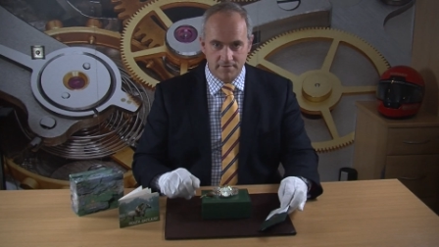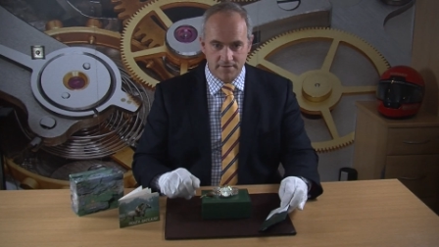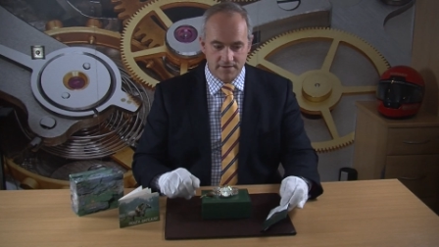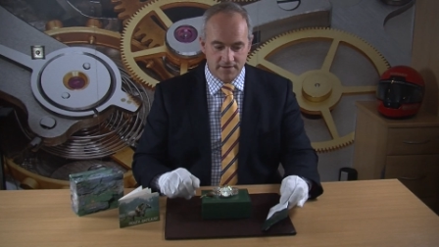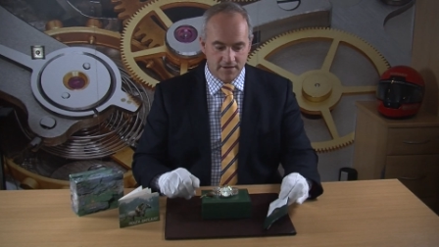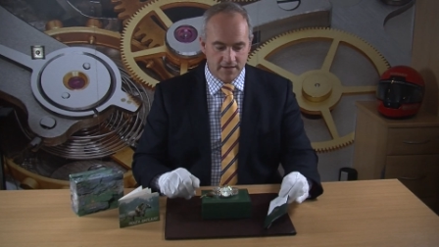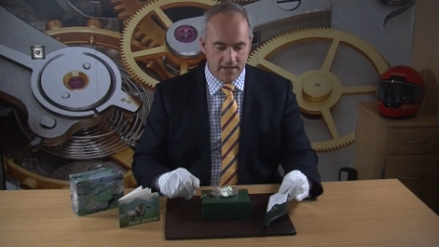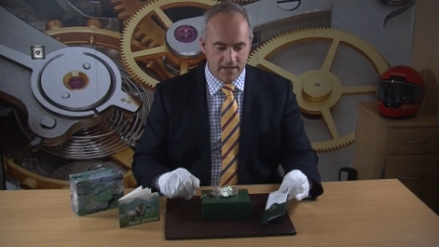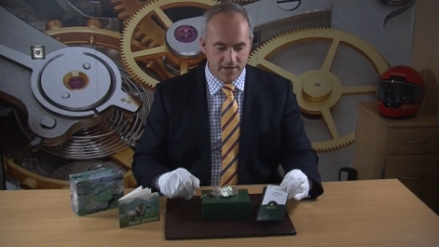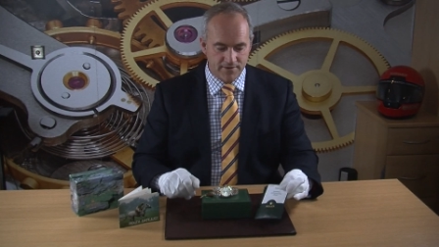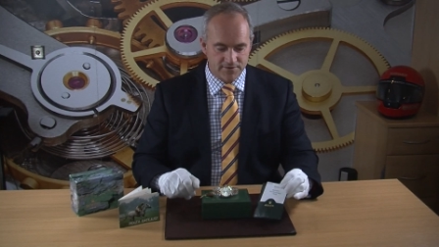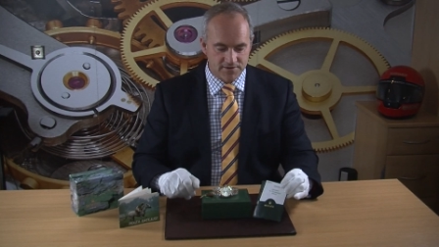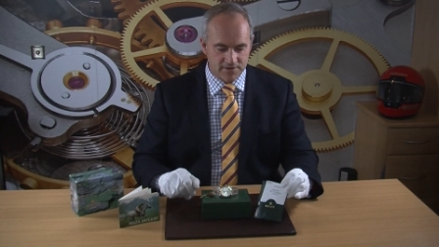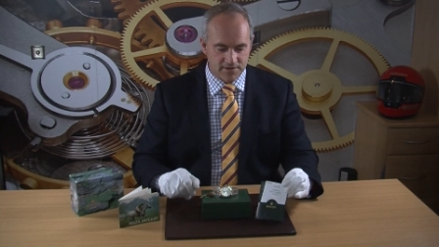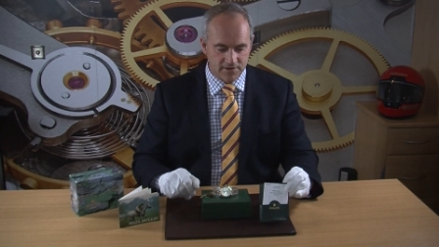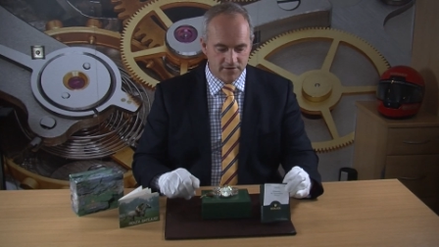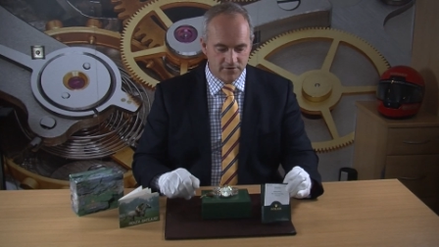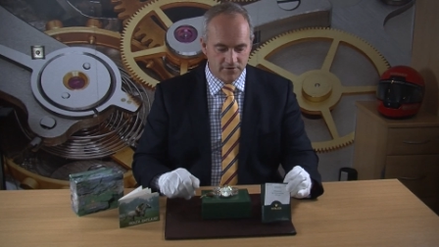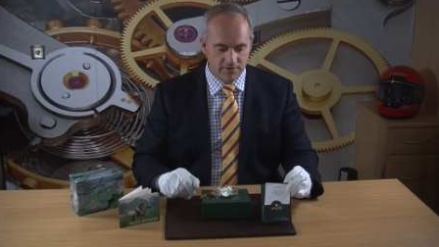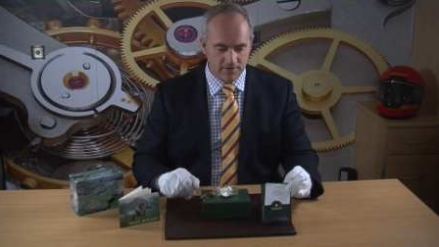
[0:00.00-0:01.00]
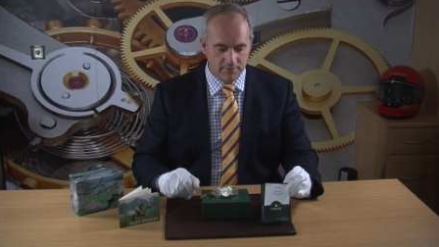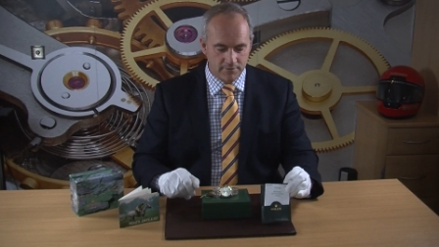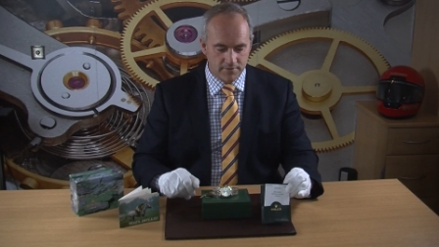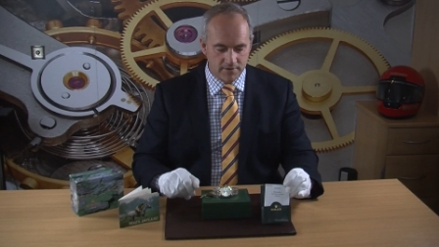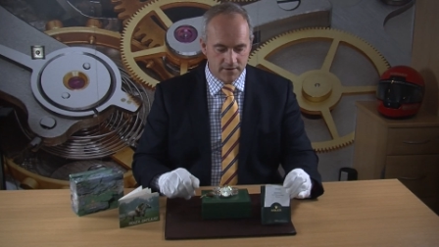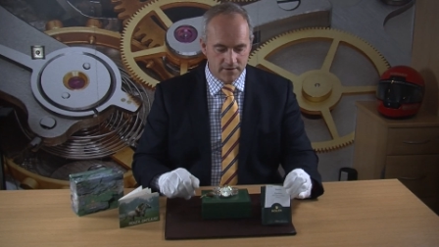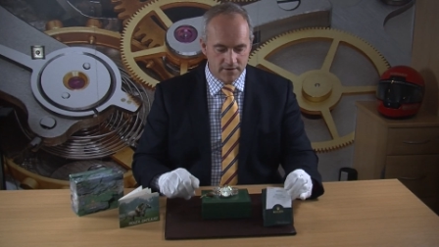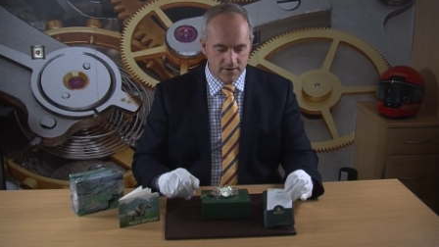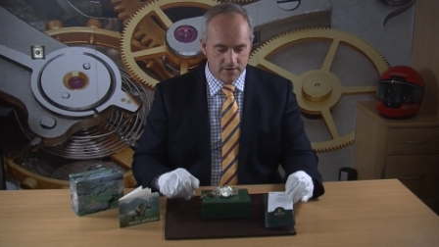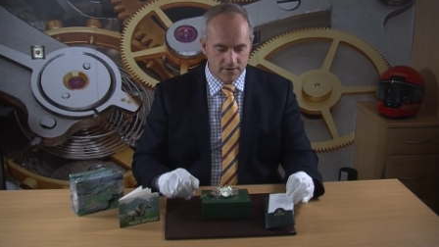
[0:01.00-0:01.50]
It's an F serial
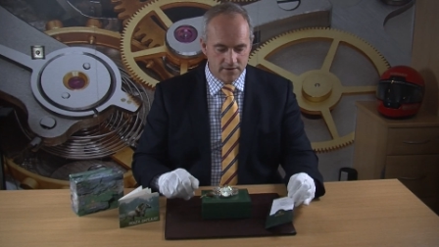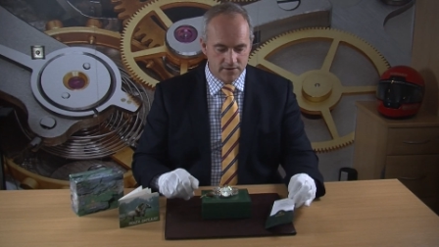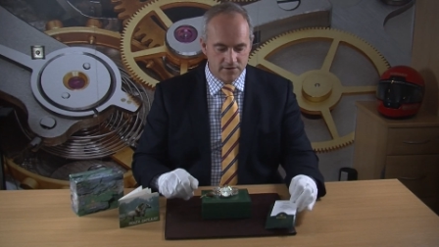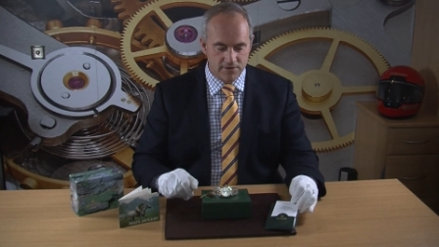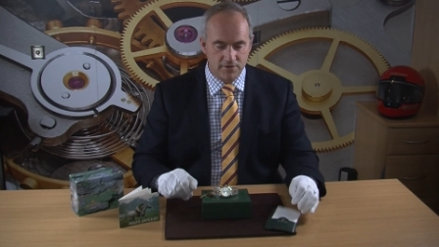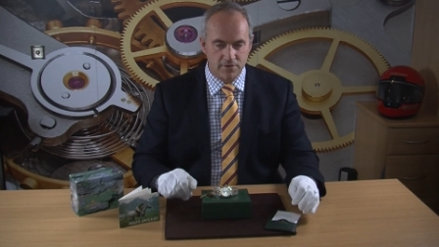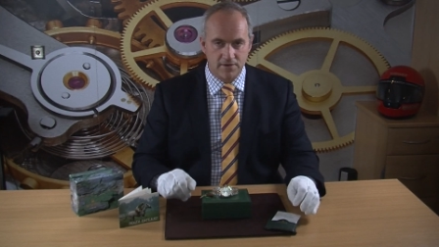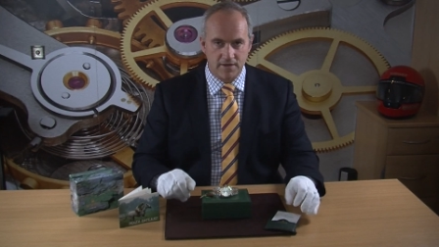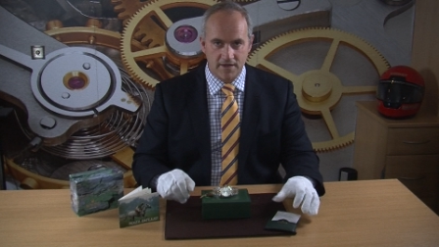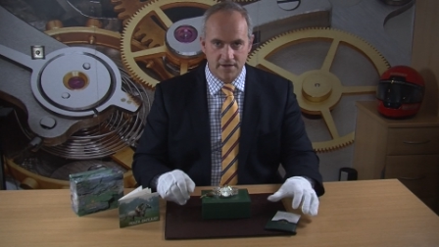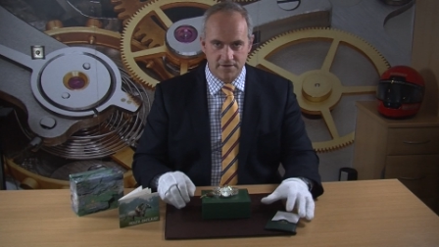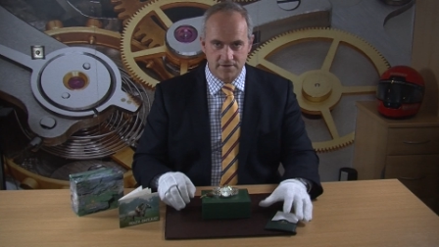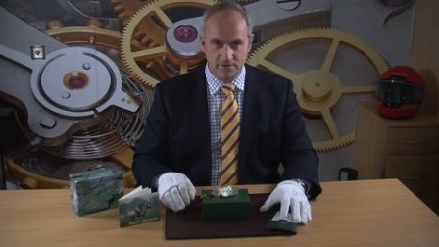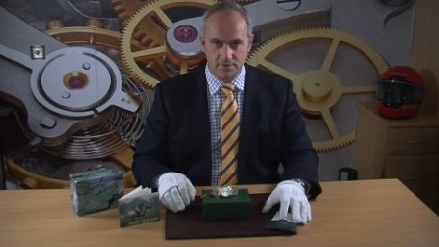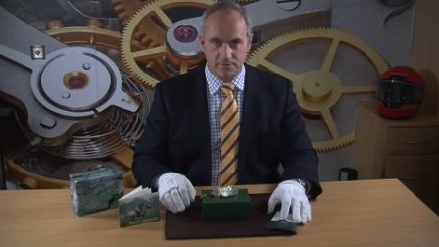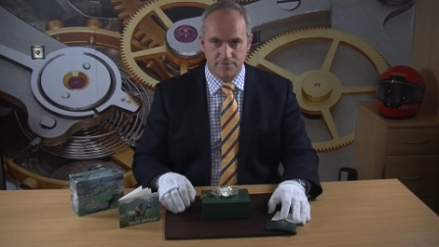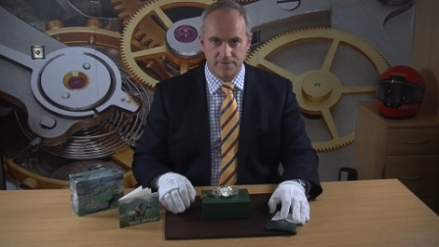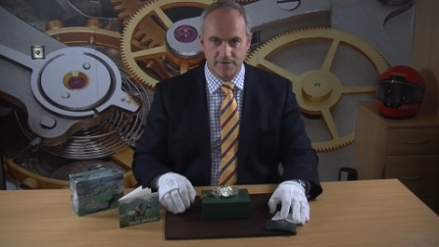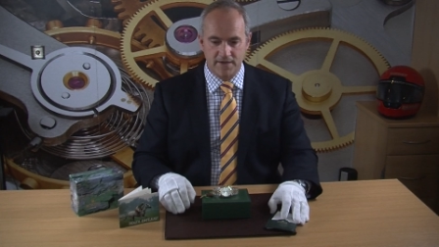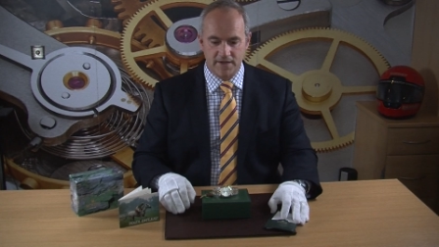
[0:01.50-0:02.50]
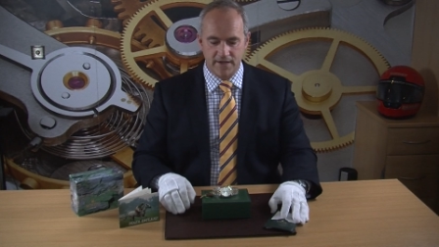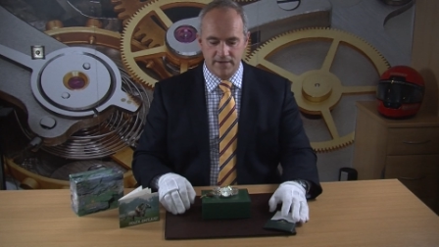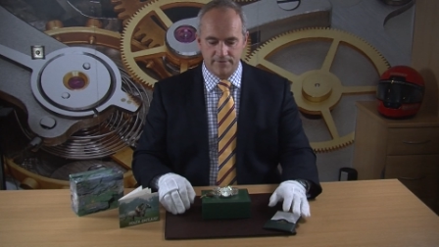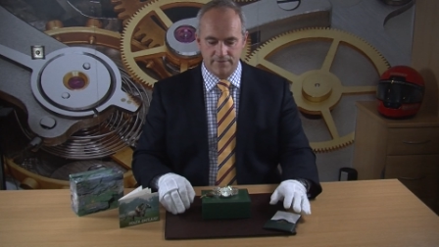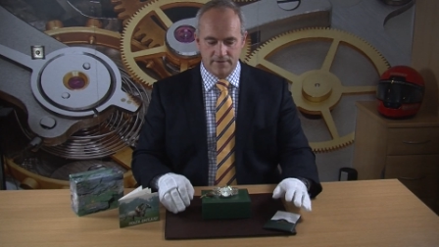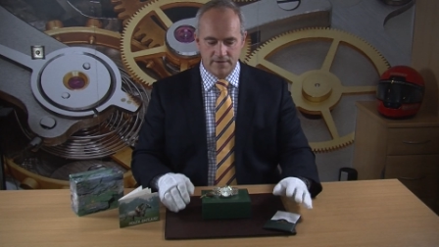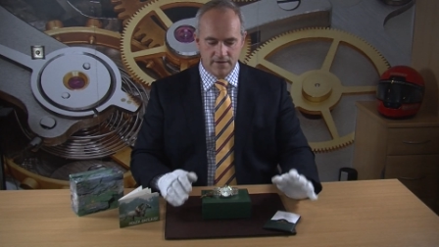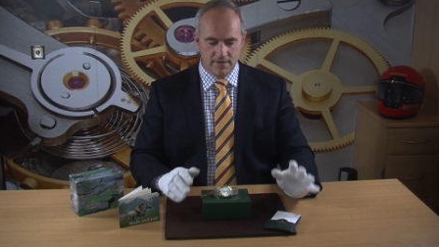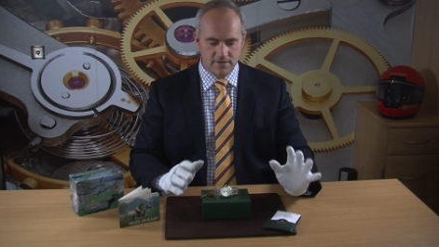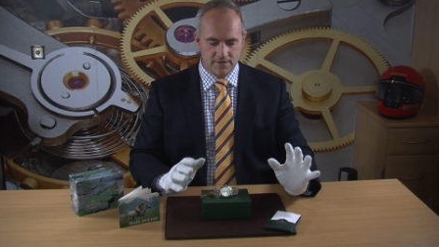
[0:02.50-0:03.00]
number, two thousand five,
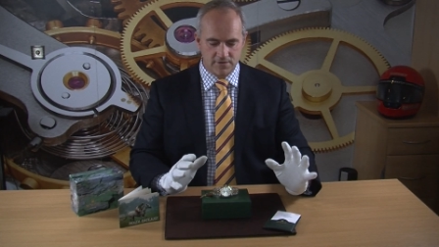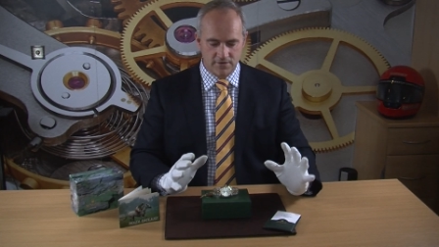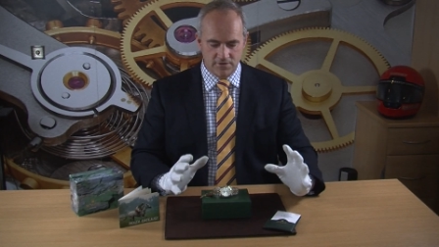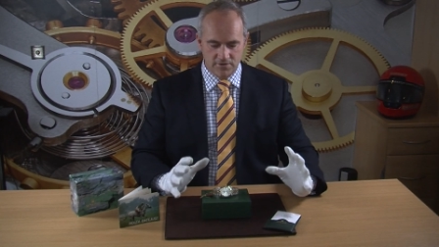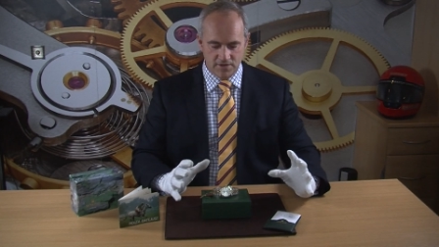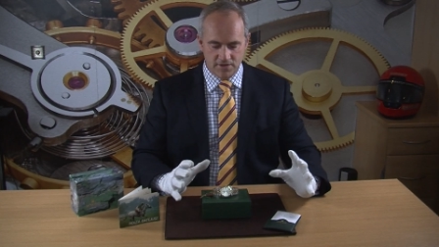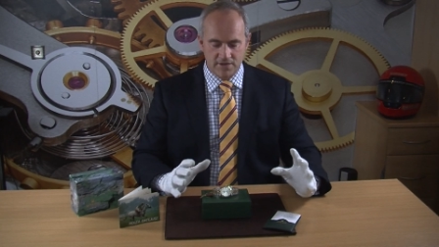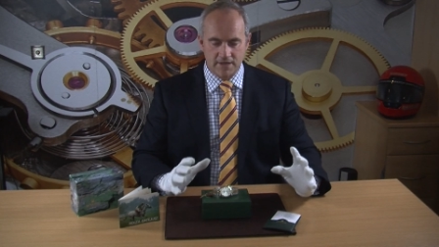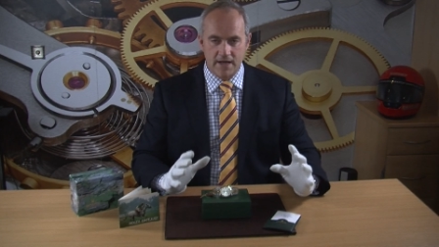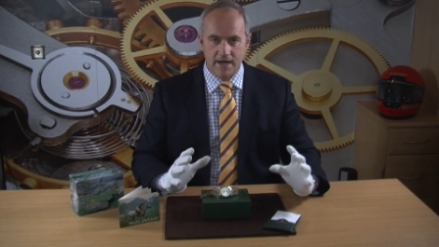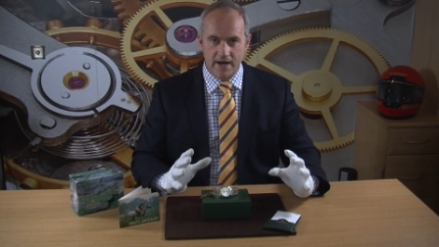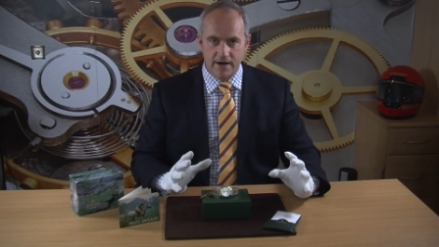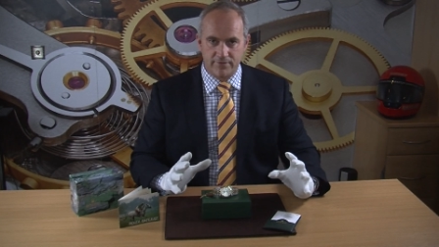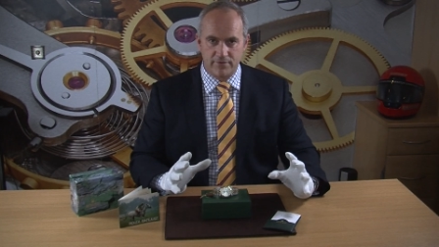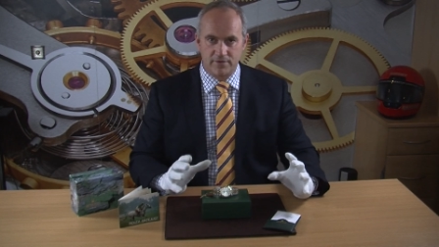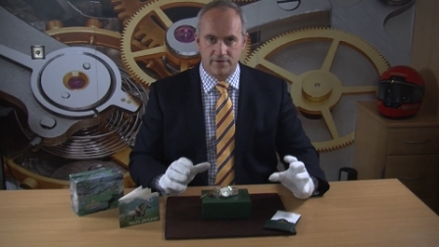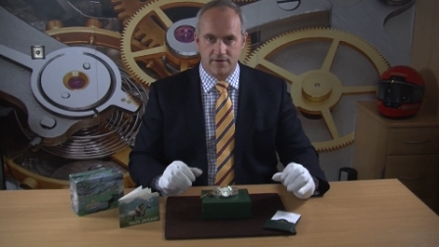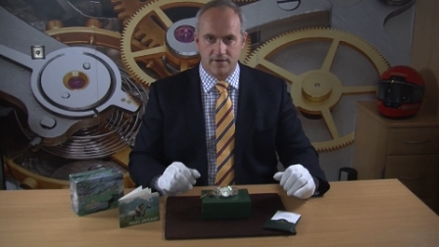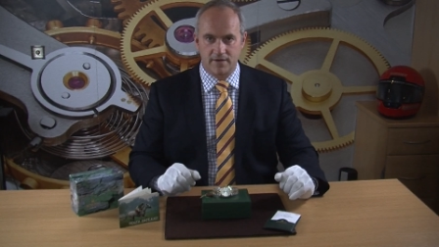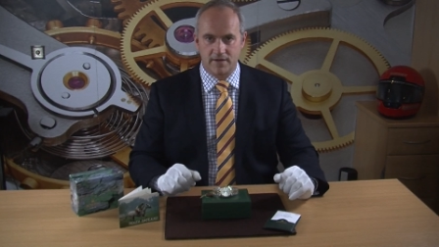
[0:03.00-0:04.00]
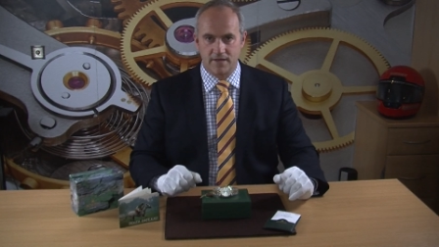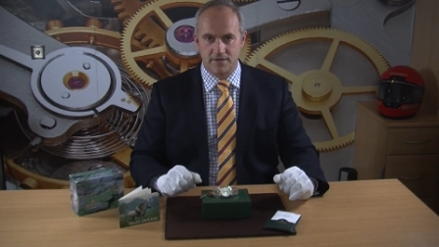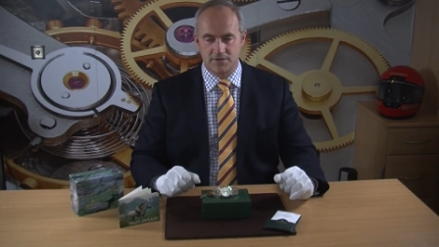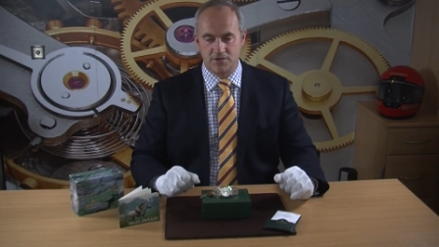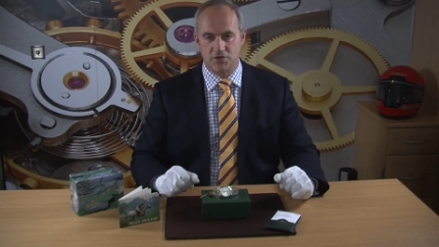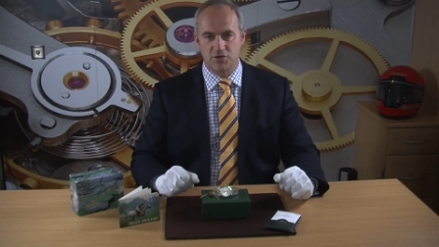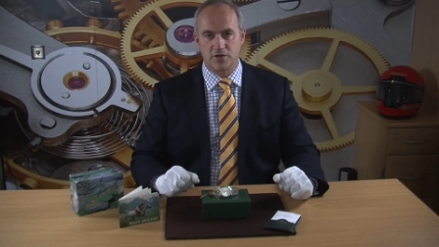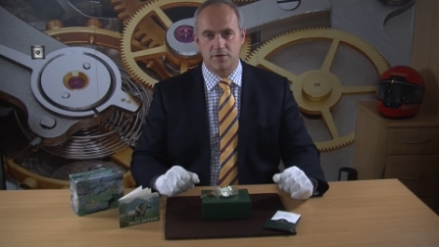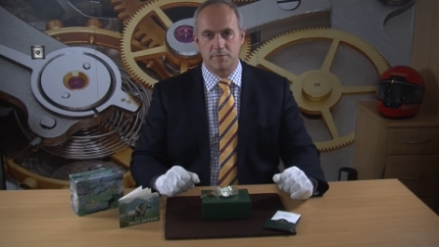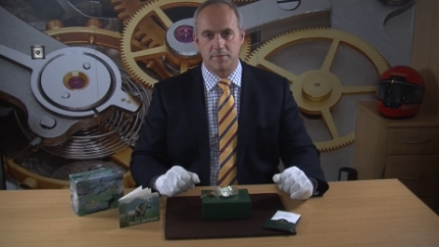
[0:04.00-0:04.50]
so just everything as
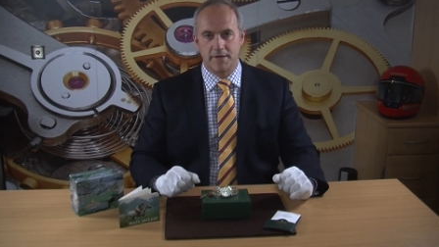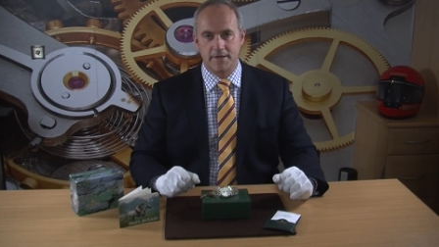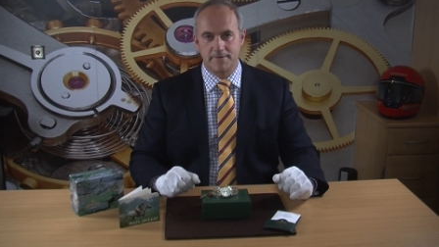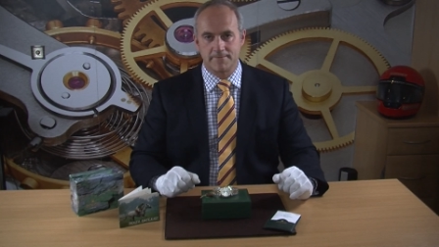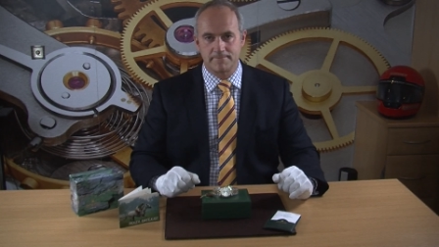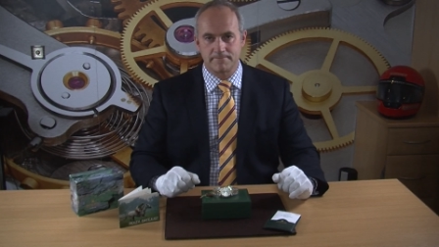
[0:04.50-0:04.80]
it should be.